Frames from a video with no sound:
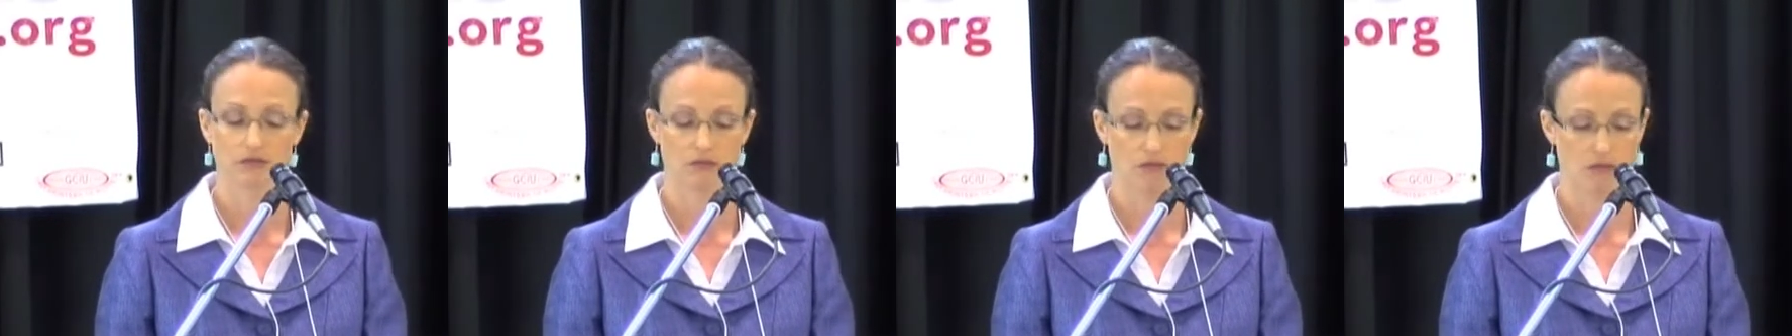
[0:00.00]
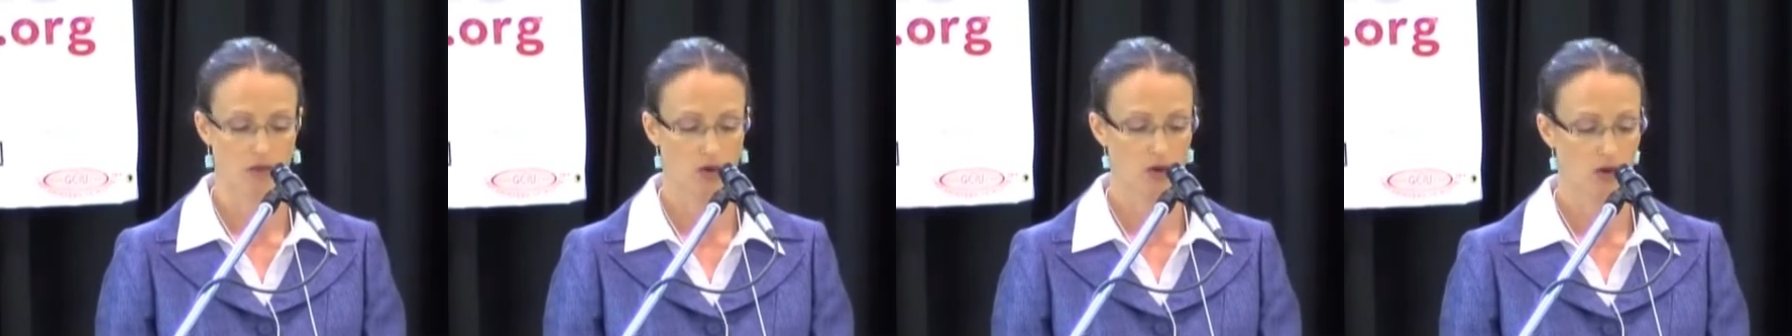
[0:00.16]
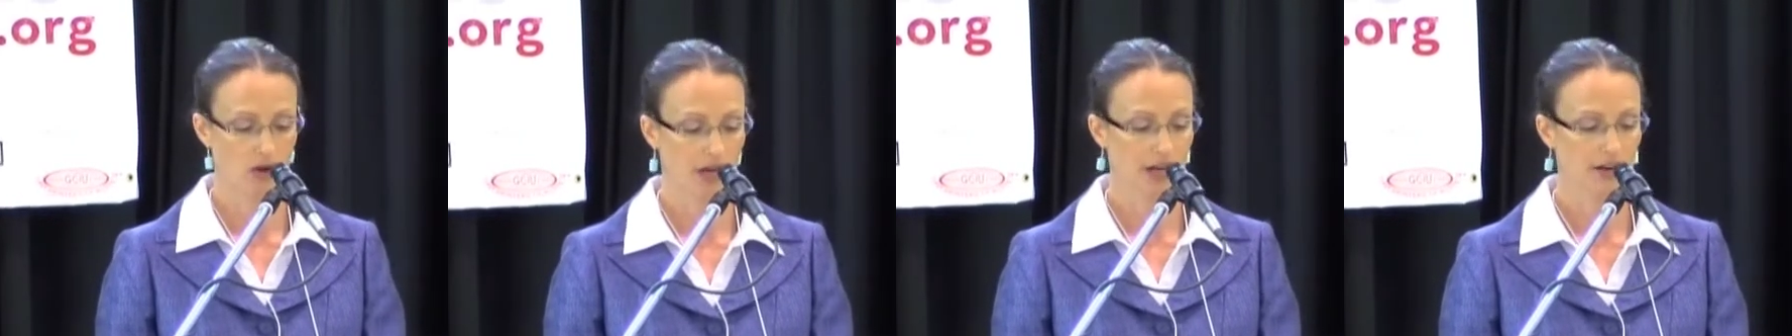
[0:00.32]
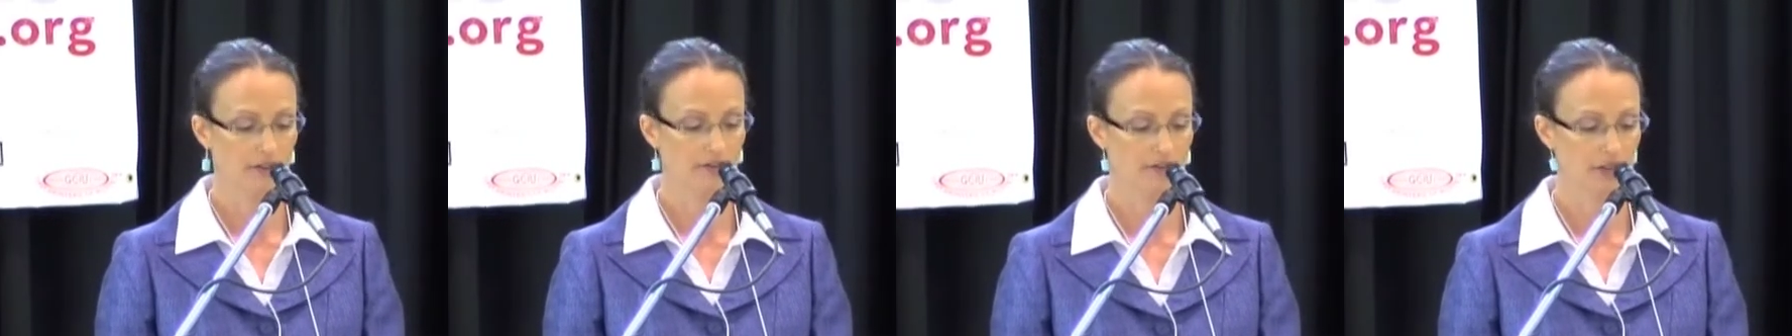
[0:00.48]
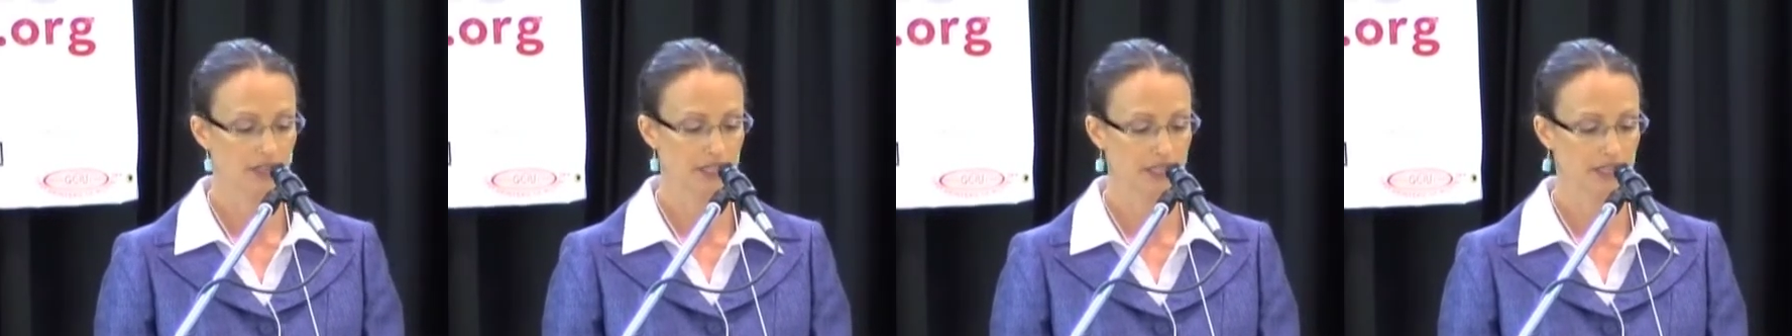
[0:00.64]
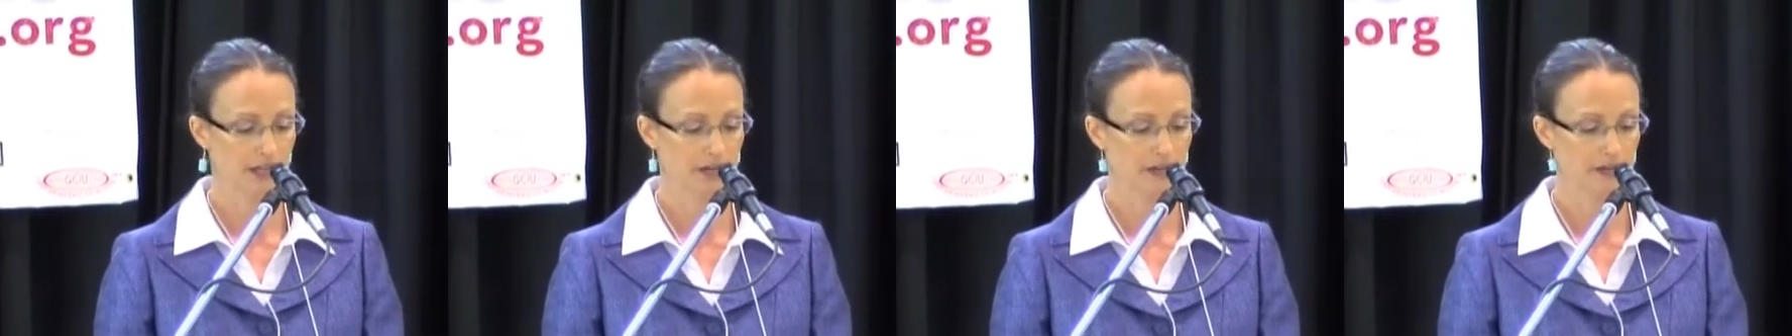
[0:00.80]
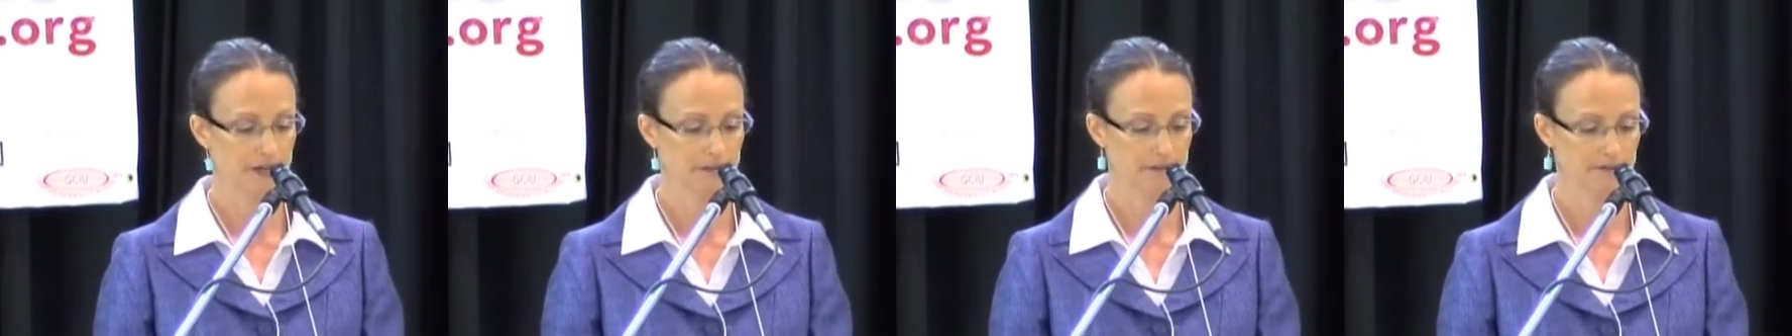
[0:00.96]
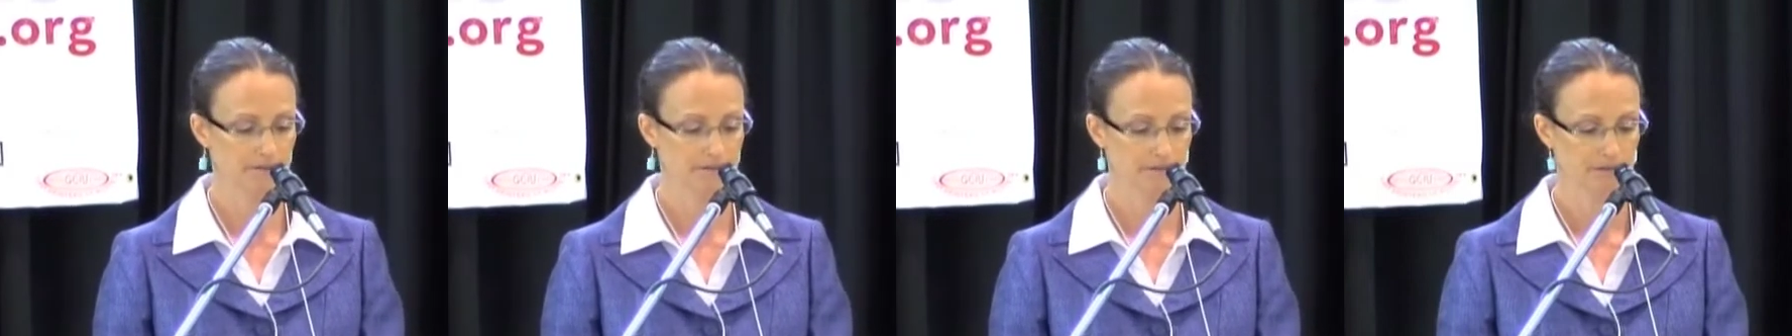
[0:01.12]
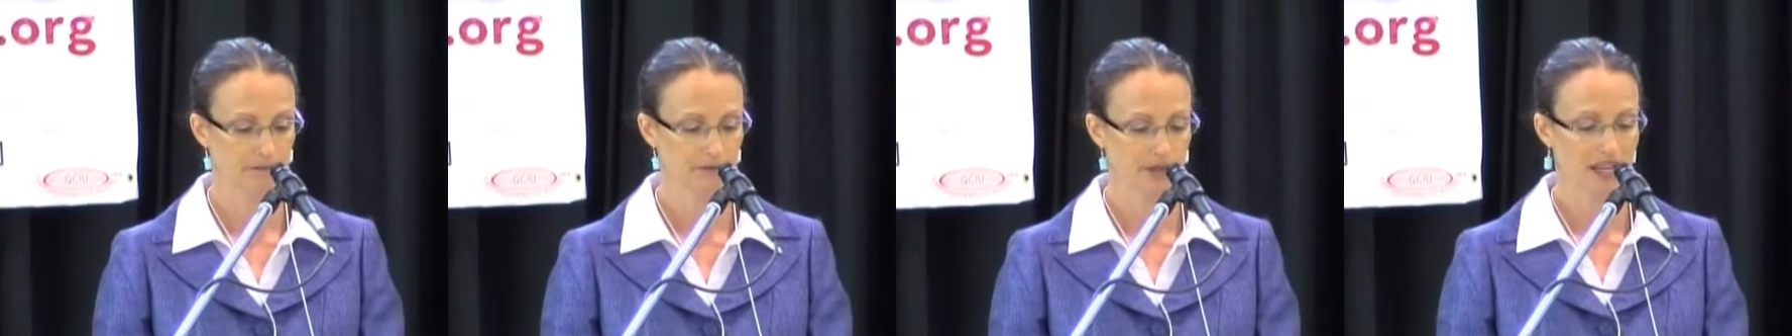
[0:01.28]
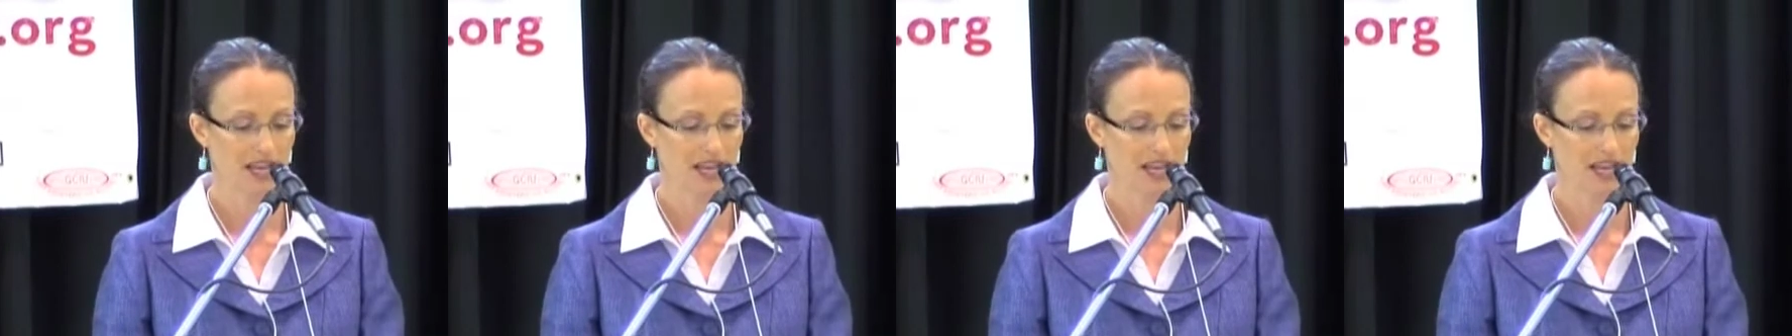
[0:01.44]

more every year,